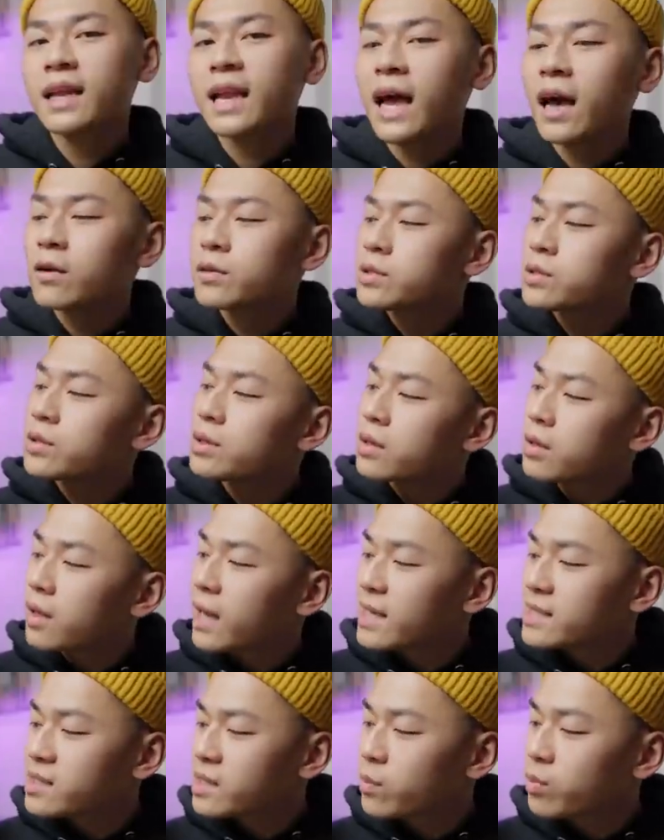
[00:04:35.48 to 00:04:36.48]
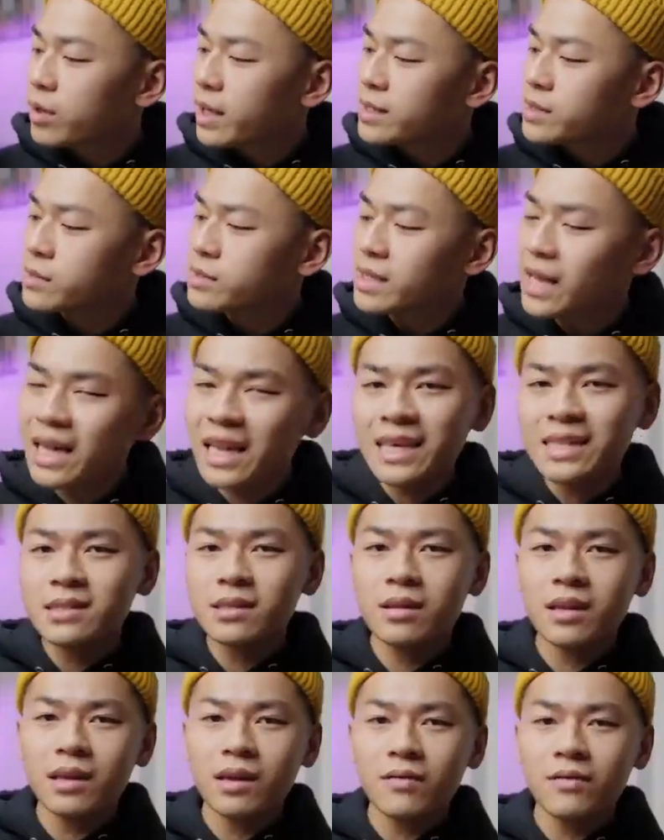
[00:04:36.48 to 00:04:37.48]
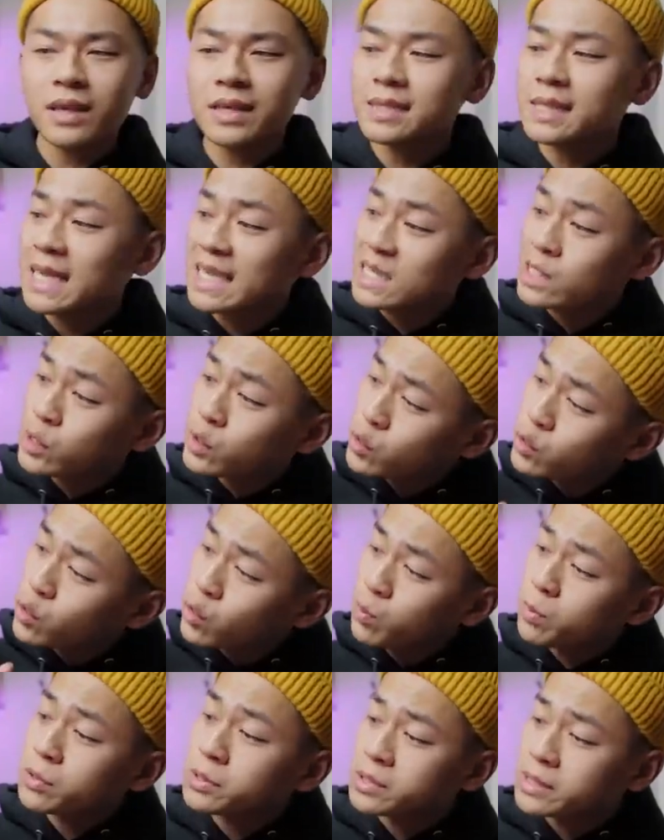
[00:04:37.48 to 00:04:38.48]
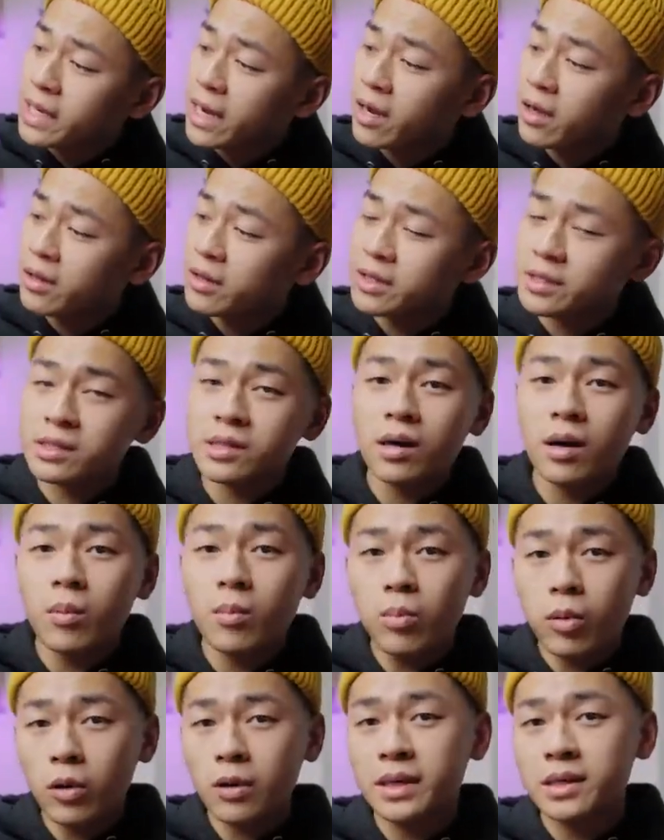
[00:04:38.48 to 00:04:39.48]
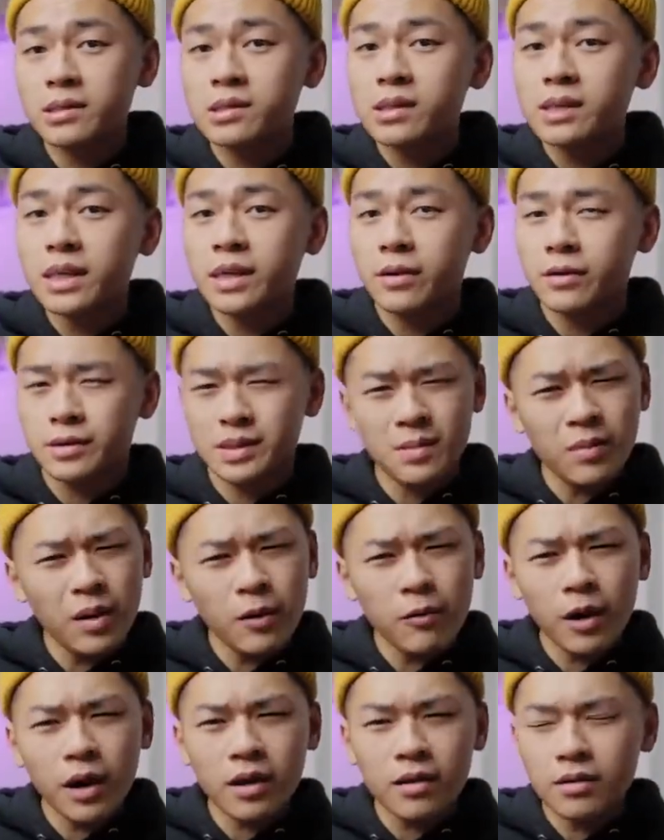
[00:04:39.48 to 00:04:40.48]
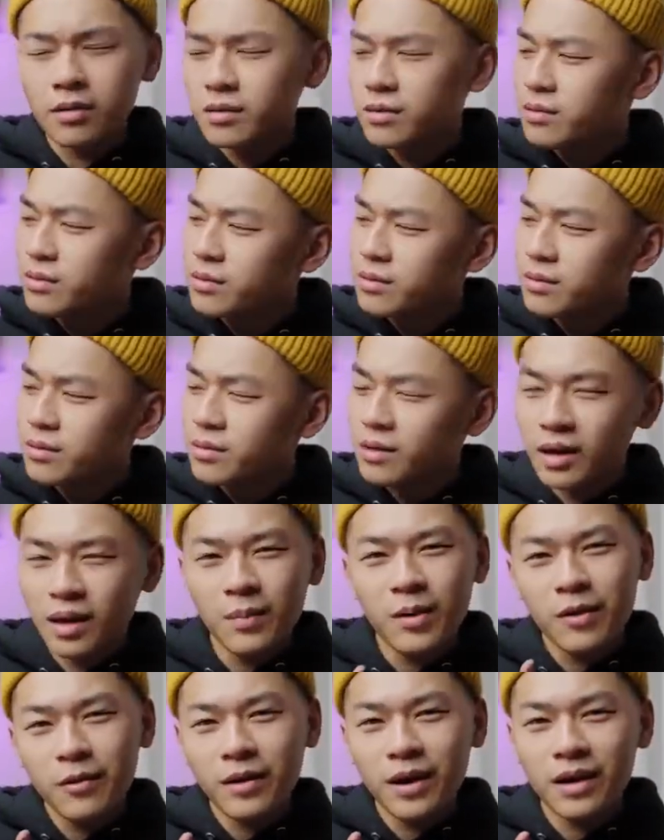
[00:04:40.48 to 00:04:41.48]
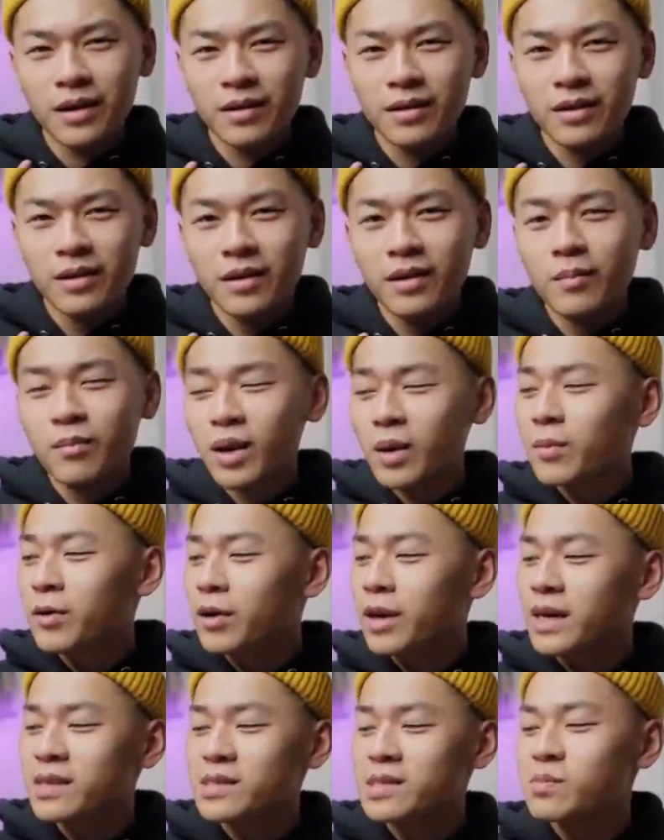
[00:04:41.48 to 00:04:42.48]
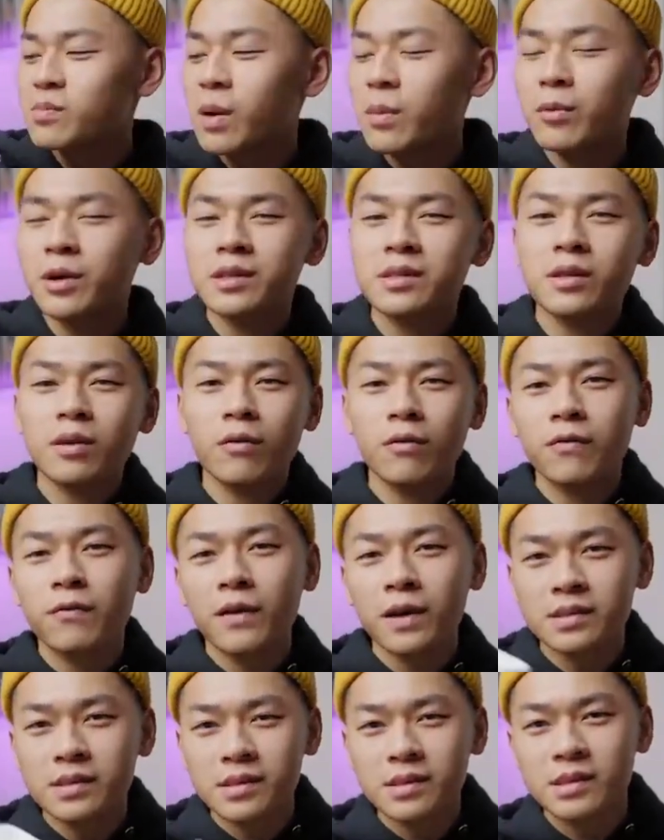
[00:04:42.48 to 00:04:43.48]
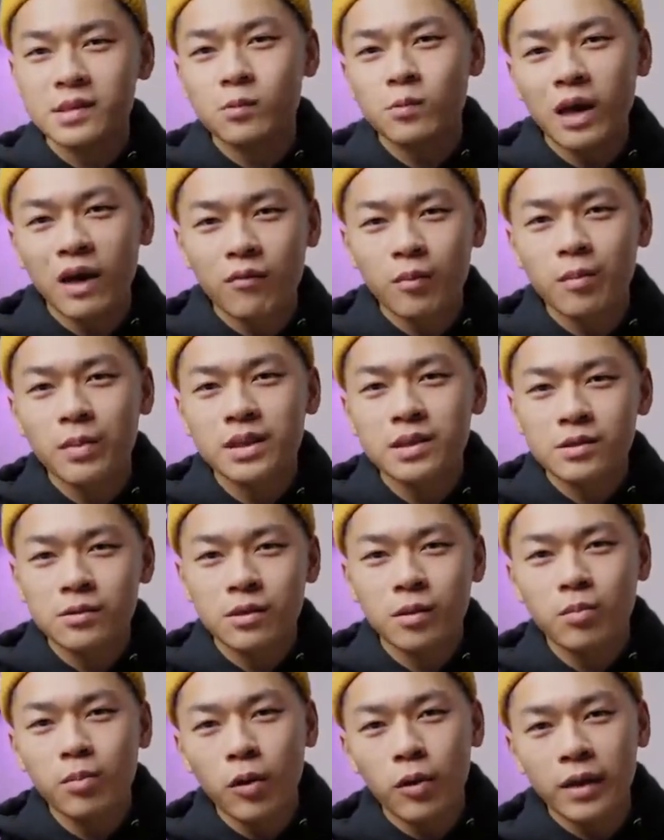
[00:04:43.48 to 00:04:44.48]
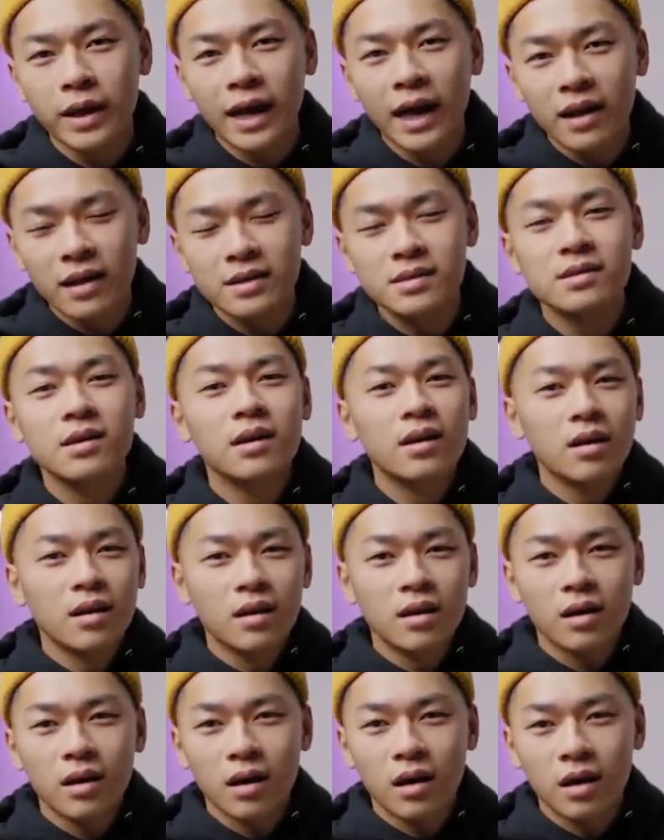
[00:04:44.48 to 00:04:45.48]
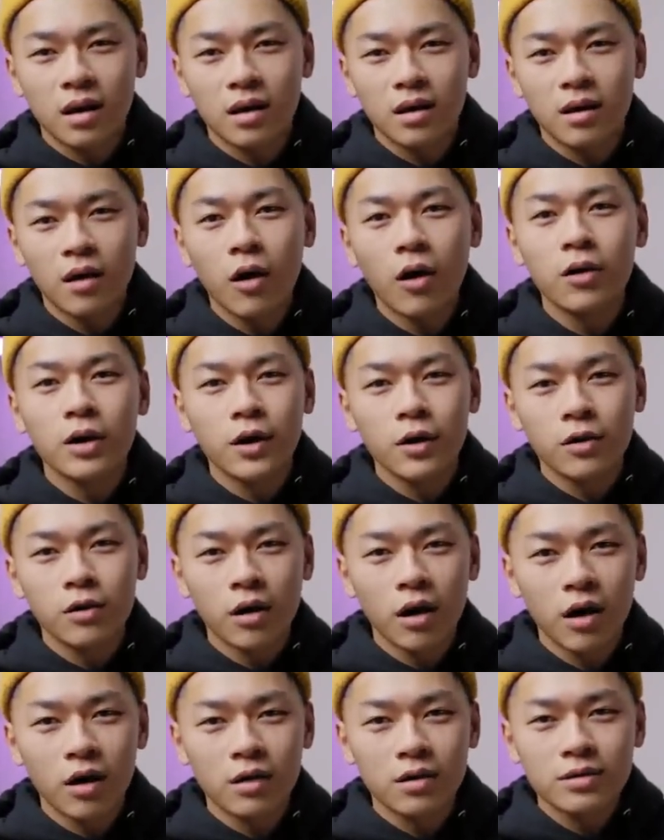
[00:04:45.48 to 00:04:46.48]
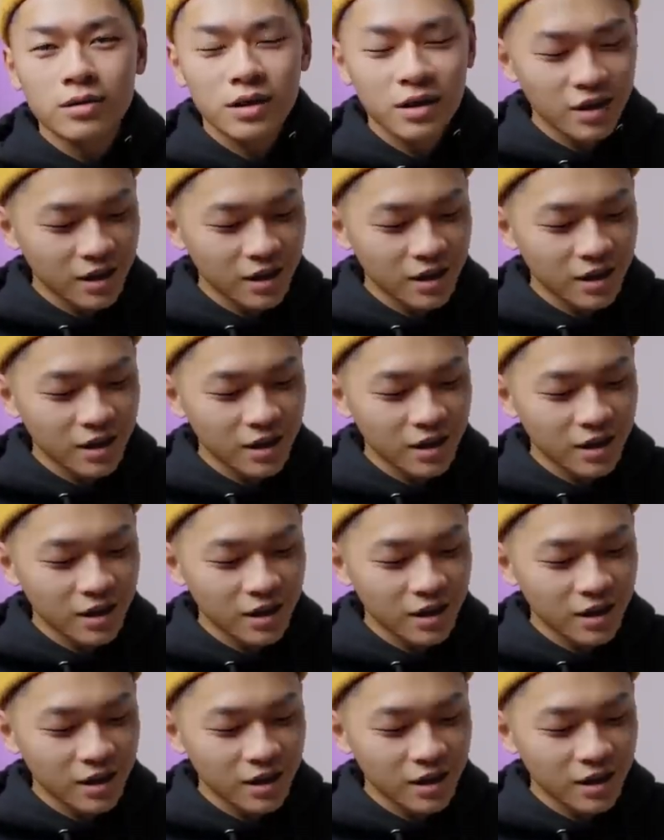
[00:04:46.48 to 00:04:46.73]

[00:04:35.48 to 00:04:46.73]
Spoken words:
And now to the classic Blazers. I like to think of these like super stylish bowling sneakers. Am I right? Am I right? Maybe your guys' memory is a little fuzzy since we haven't been to the bowling alleys all year long.